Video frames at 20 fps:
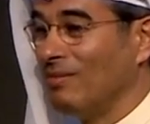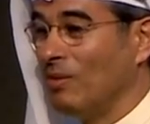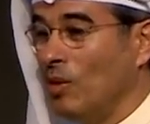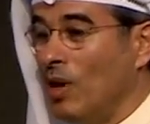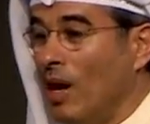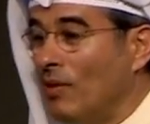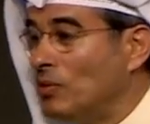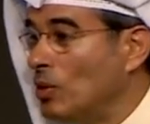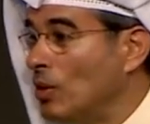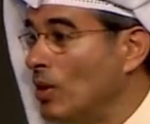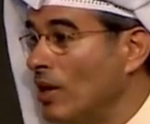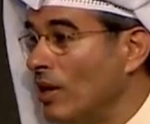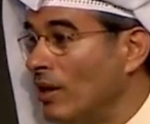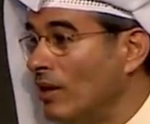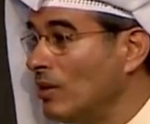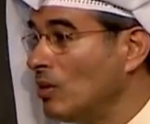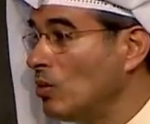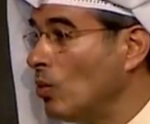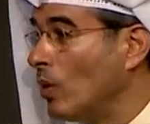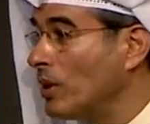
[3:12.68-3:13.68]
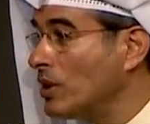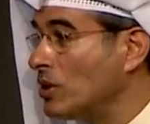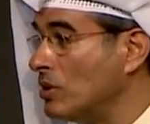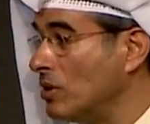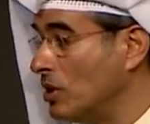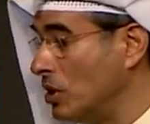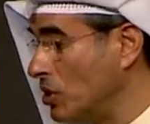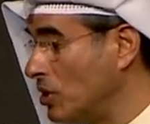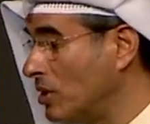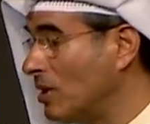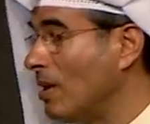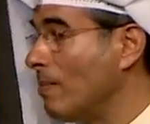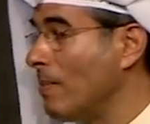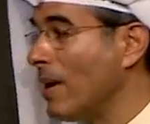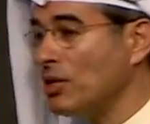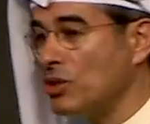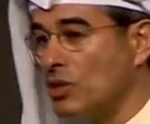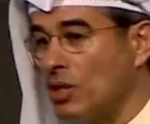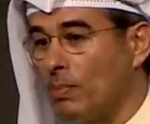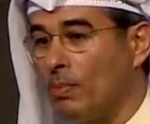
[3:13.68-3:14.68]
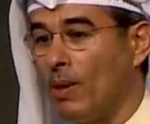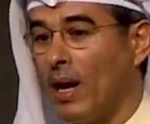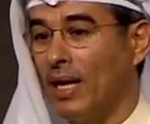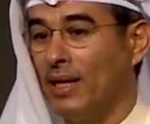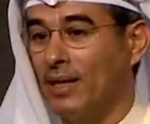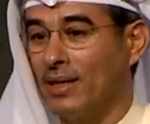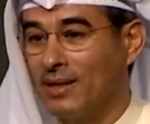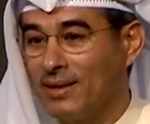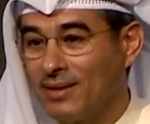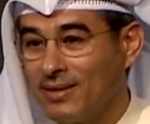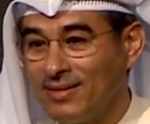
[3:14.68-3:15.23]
We have to learn what's digital master planning.